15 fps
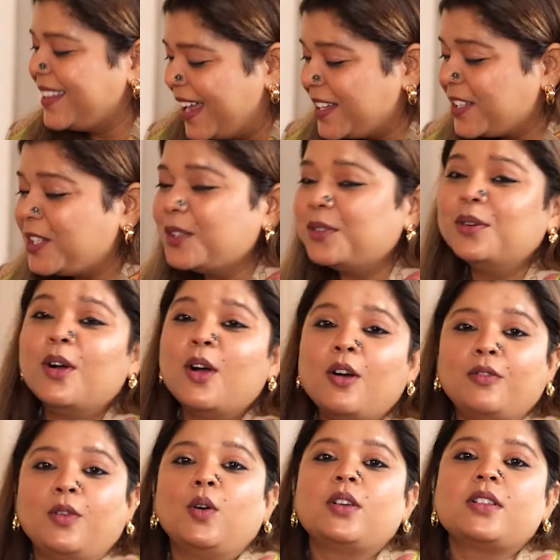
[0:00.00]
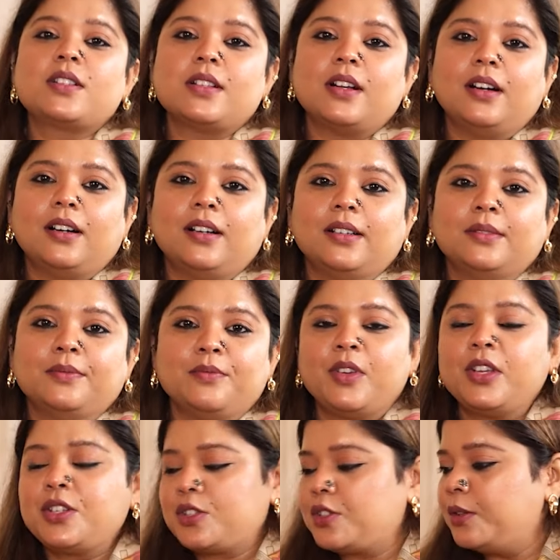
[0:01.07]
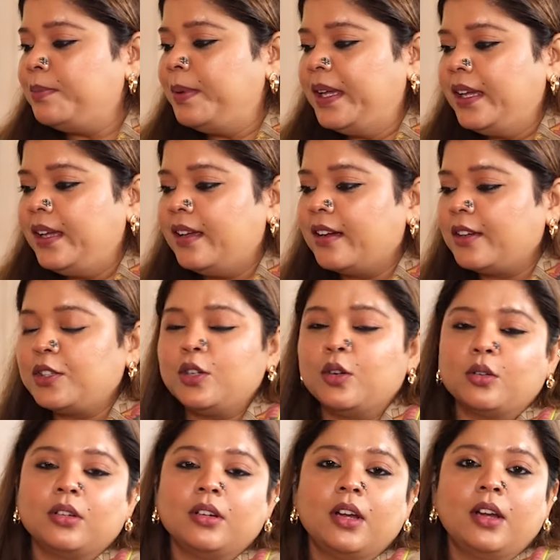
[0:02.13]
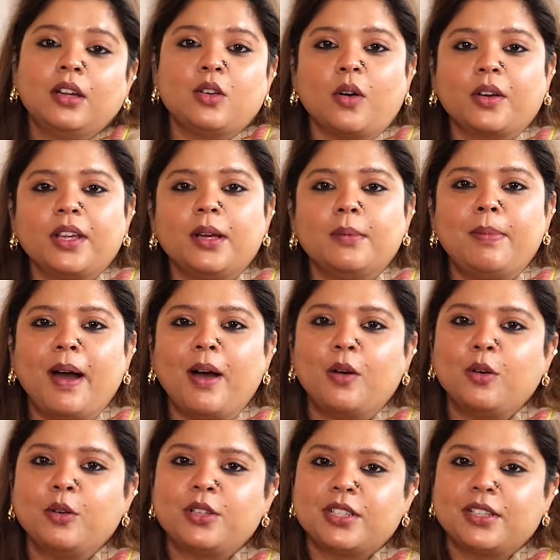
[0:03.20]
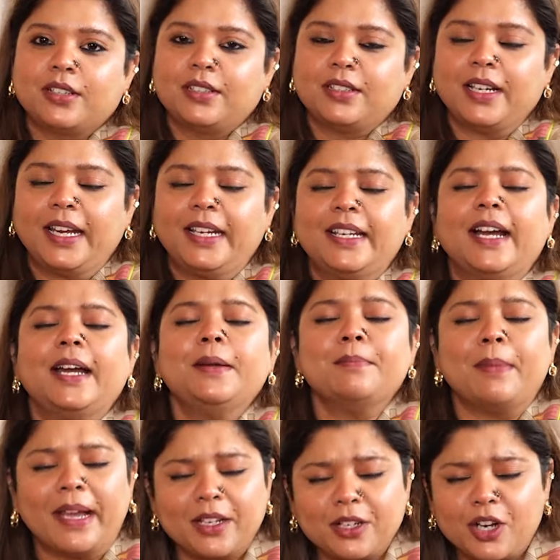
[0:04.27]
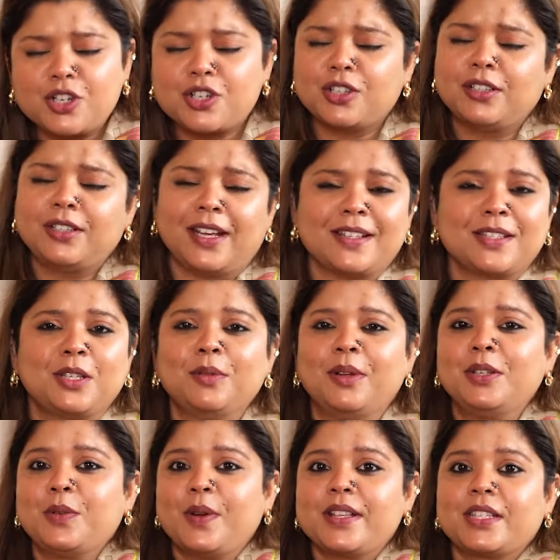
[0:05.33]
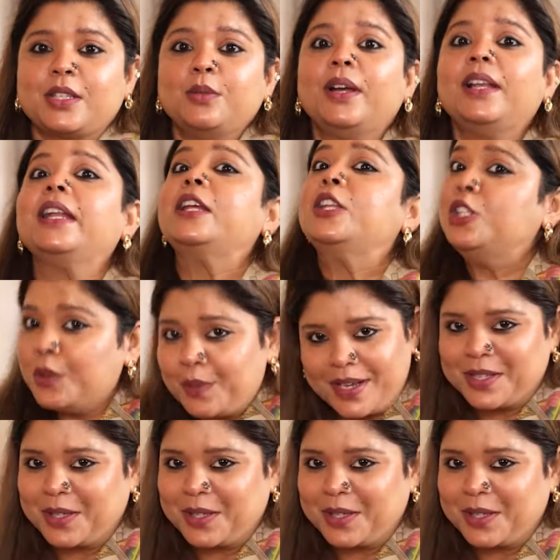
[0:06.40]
Thank you. Folks, we should be, talking about the entire migration, SQL, new